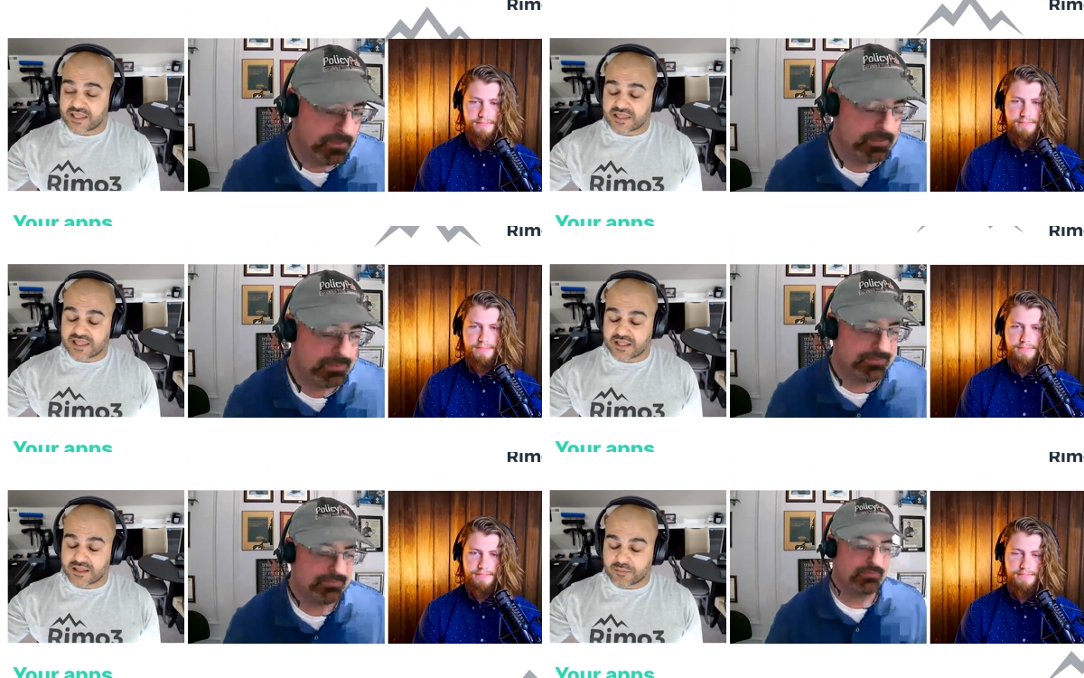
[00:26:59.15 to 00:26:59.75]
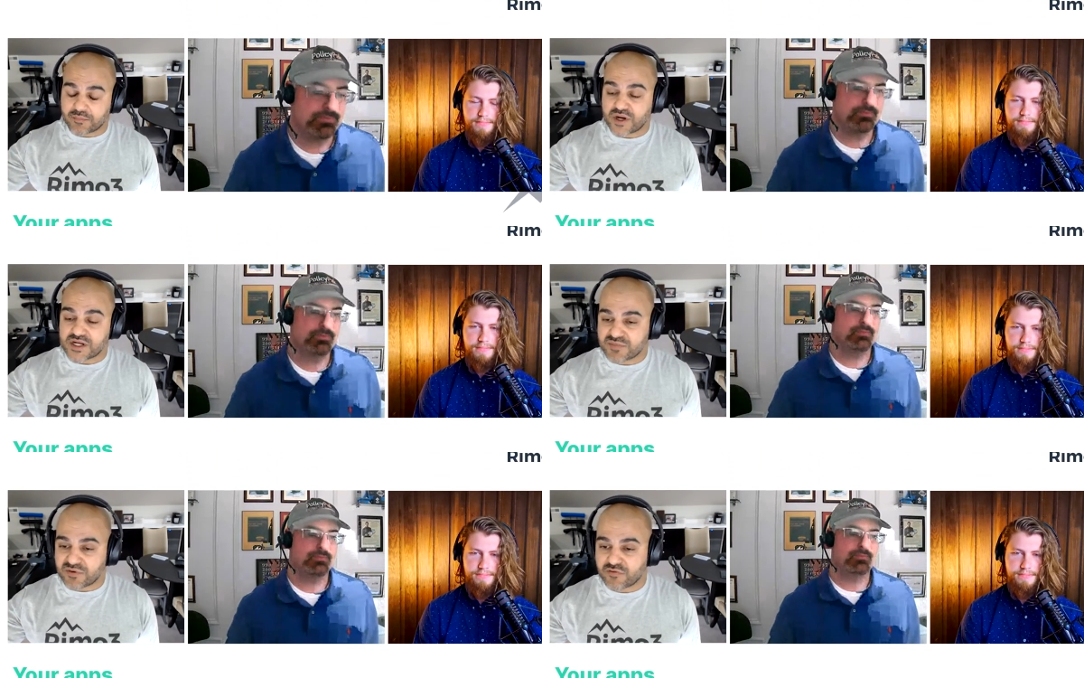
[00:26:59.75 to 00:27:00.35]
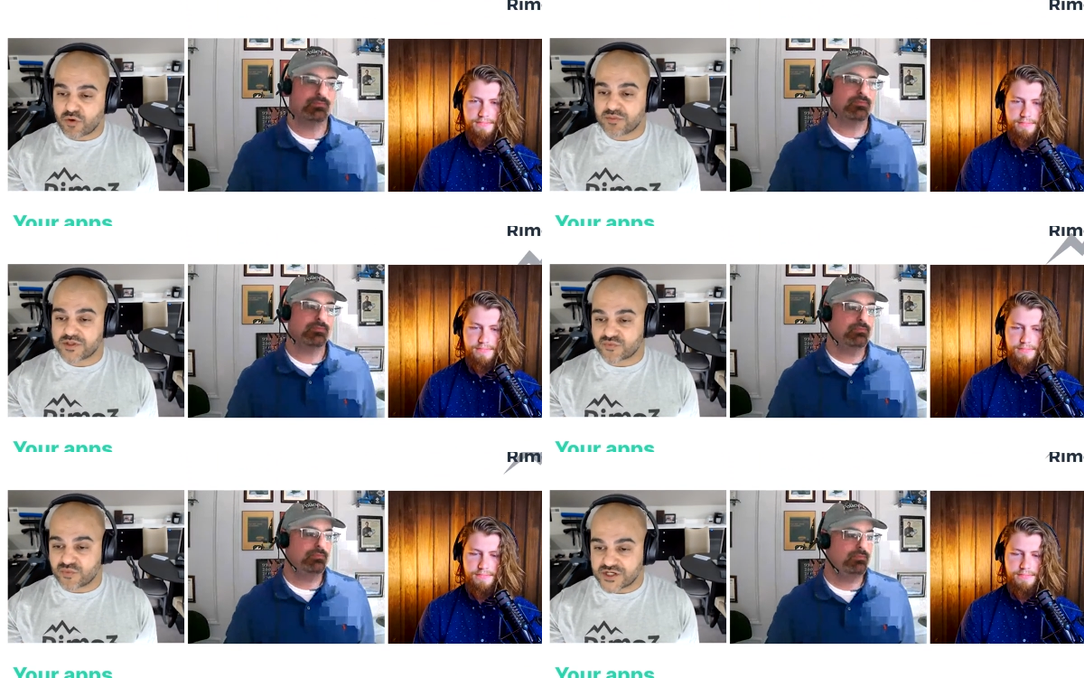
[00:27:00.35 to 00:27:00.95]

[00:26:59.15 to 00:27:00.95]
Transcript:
Speaker 1: that that the price performance